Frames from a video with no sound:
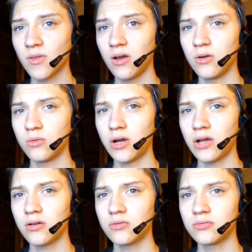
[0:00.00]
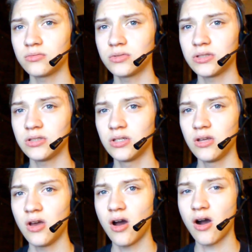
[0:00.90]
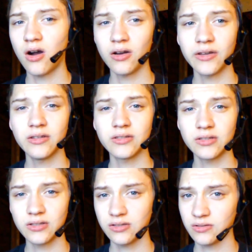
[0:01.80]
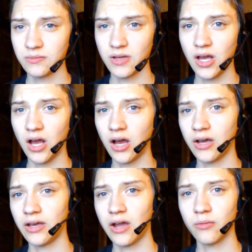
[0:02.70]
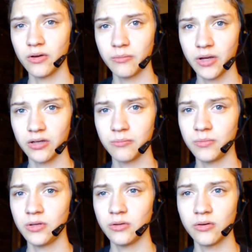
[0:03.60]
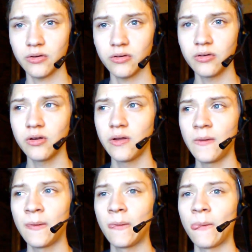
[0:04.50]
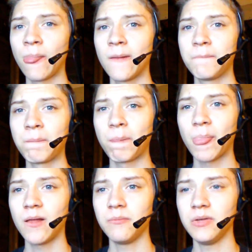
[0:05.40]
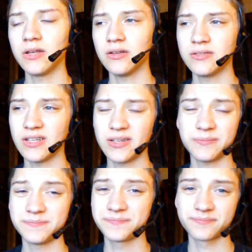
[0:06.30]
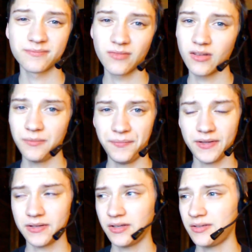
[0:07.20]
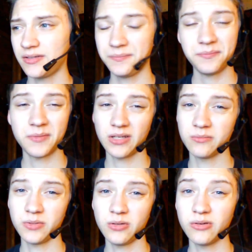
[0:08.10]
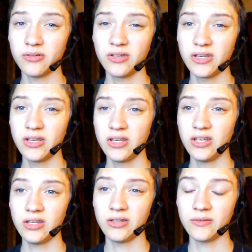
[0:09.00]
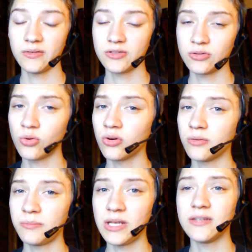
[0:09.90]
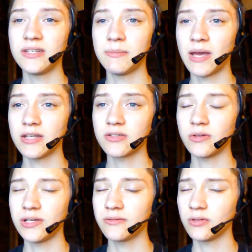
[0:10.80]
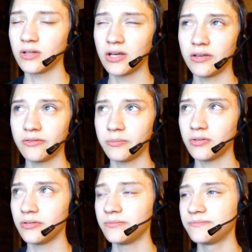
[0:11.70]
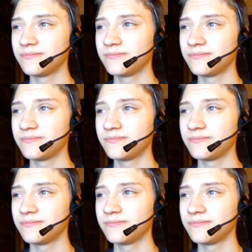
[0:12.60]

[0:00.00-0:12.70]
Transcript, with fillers: around August, I got rid of my computer because I'm uh, my computer. Sure, PC Master Race for life, but